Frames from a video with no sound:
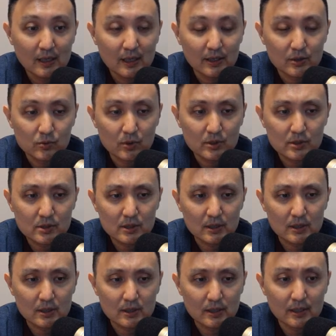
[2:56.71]
It was
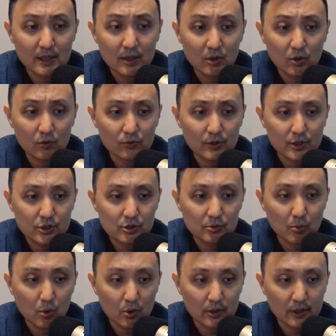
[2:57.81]
the day of national
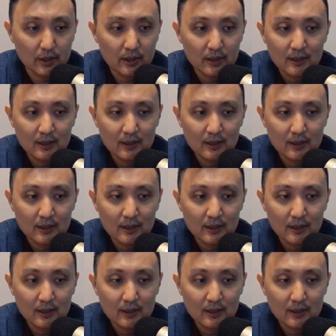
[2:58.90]
mourning.